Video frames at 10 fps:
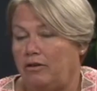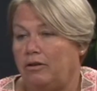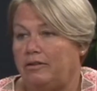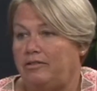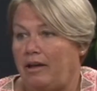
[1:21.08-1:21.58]

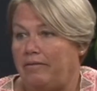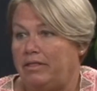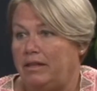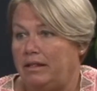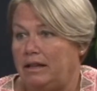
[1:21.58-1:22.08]
August
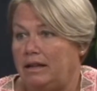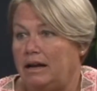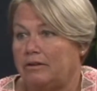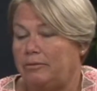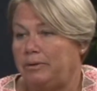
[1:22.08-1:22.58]
7th. And then mm -hmm. the mm-hmm.
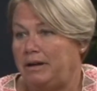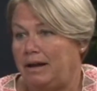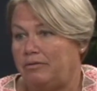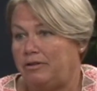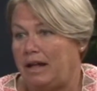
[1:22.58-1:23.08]
next one
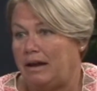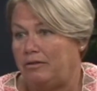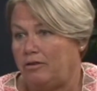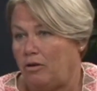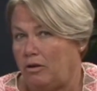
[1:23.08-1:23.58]
after that
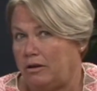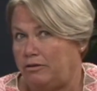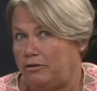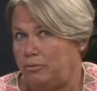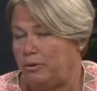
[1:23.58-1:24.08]
is
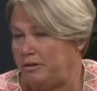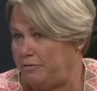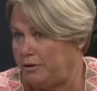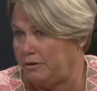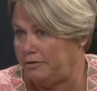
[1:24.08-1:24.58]
August
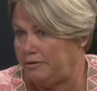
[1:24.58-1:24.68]
21st.